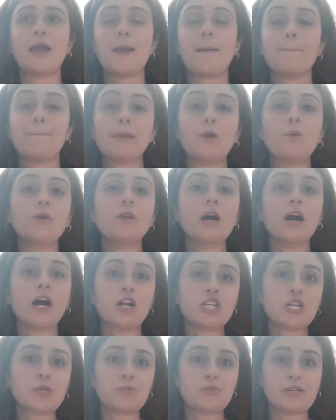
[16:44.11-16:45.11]
be
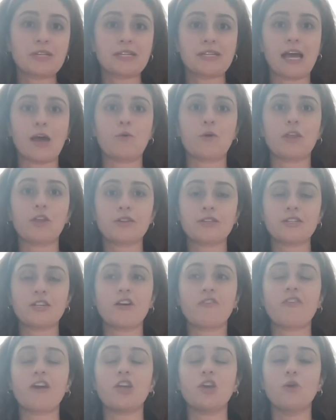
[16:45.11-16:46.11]
100% with yourself
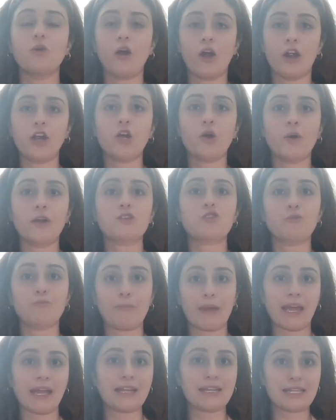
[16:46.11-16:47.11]
that you are going to
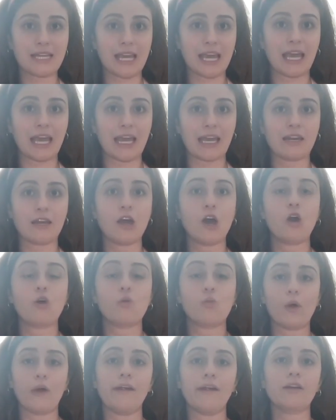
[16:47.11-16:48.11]
maintain
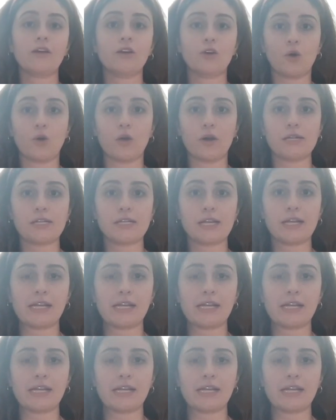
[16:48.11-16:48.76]
wearing a corset.